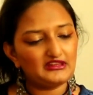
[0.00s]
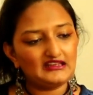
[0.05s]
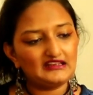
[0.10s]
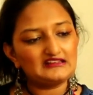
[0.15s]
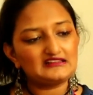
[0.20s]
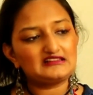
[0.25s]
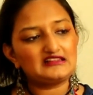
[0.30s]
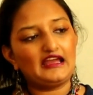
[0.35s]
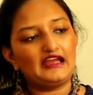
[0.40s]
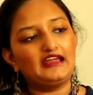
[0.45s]

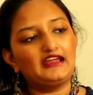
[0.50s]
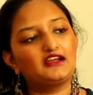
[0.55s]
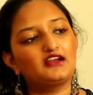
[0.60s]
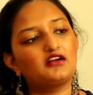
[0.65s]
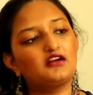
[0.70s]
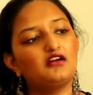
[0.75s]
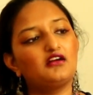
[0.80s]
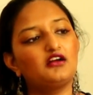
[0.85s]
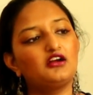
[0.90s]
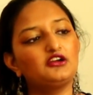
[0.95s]
things like
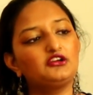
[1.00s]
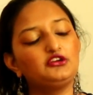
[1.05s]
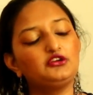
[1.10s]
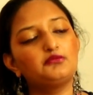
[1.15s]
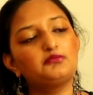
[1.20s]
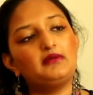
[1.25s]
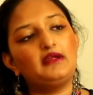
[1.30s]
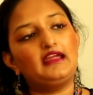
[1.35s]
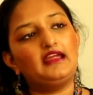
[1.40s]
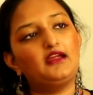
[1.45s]

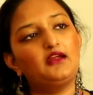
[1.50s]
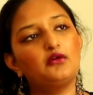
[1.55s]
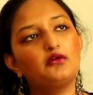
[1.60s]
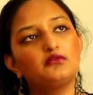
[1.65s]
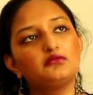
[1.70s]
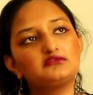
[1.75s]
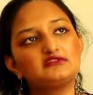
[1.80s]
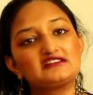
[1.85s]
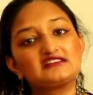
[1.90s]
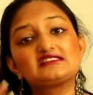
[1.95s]
you may
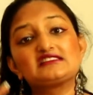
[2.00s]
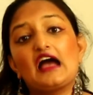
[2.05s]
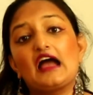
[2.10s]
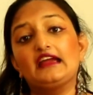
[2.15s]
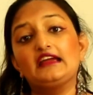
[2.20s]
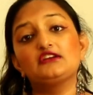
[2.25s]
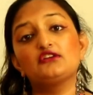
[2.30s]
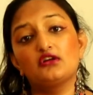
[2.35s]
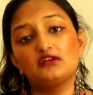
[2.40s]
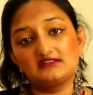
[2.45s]

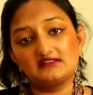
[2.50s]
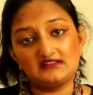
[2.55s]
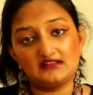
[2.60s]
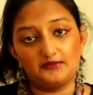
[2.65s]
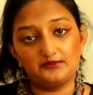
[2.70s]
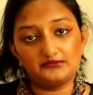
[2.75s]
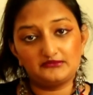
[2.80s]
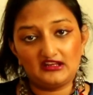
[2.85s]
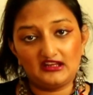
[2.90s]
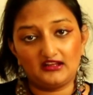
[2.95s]
decide on
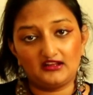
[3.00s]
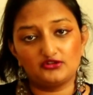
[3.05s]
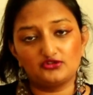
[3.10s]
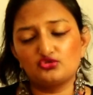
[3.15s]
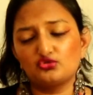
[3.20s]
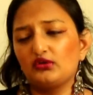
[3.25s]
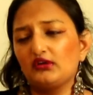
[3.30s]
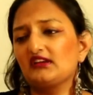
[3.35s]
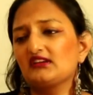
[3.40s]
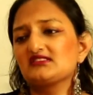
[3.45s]
something,
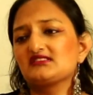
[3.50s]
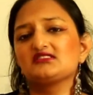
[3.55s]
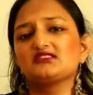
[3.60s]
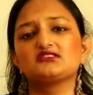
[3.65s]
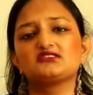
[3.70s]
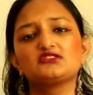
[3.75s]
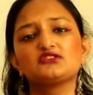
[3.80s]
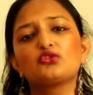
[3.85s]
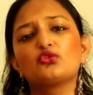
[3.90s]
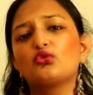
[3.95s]
doing a
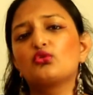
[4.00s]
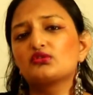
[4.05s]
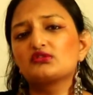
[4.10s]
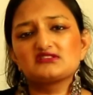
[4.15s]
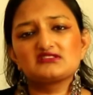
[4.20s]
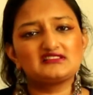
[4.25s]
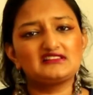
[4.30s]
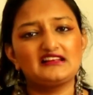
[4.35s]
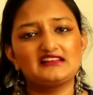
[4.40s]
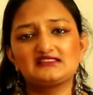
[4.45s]
certain
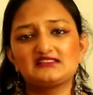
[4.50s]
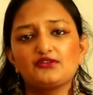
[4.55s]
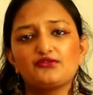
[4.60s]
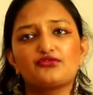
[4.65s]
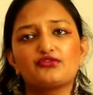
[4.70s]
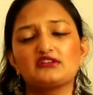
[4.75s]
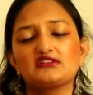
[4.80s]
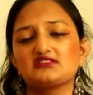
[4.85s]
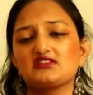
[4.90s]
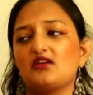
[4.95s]
course. Let's say,
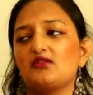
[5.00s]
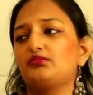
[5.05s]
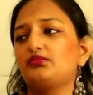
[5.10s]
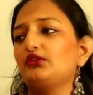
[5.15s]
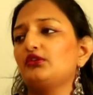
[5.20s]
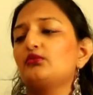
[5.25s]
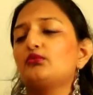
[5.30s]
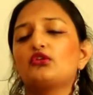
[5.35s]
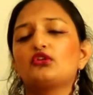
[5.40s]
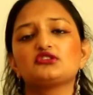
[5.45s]
for
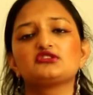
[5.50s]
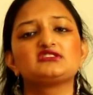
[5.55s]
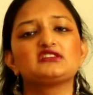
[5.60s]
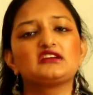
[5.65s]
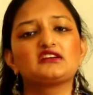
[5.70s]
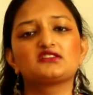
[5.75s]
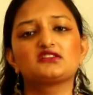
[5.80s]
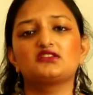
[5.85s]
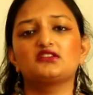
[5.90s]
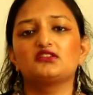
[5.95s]
example, you want to
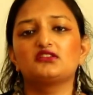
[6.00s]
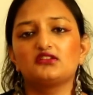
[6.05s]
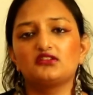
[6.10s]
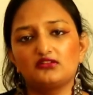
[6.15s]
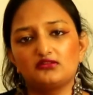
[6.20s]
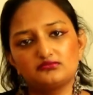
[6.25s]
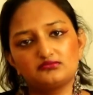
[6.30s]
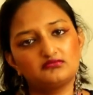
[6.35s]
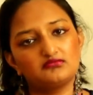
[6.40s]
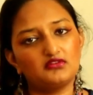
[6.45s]
take
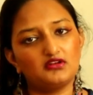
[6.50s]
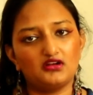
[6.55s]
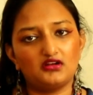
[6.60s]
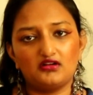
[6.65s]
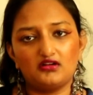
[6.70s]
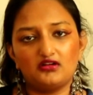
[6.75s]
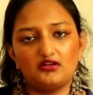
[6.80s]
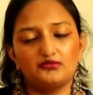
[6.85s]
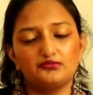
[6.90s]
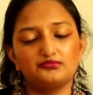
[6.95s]

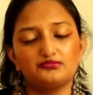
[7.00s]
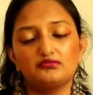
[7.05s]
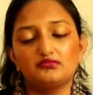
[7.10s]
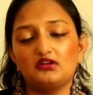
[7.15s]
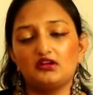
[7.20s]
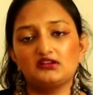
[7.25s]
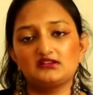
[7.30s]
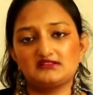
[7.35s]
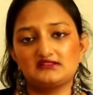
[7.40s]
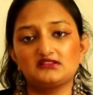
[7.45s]

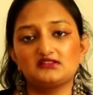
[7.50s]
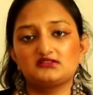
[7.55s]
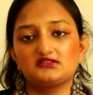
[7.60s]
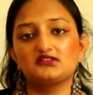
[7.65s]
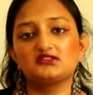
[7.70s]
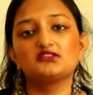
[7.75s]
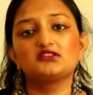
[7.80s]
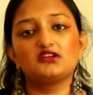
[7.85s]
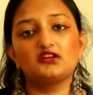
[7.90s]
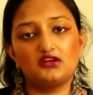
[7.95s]

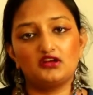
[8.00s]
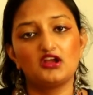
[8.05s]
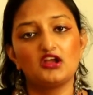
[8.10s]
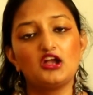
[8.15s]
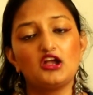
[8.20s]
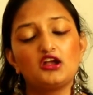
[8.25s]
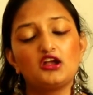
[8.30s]
certain